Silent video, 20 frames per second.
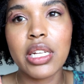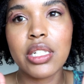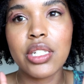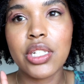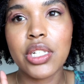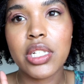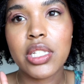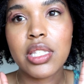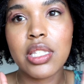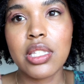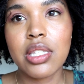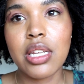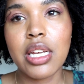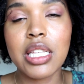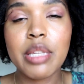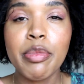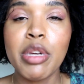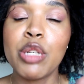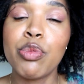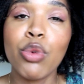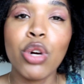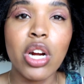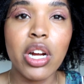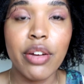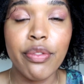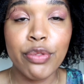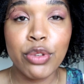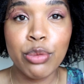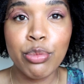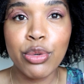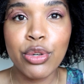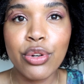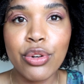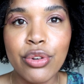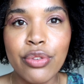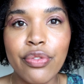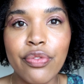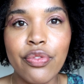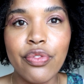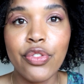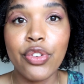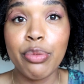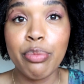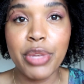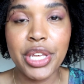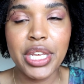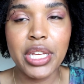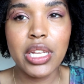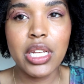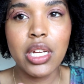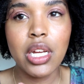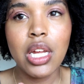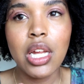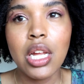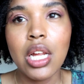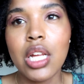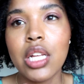it's much more comfortable for me.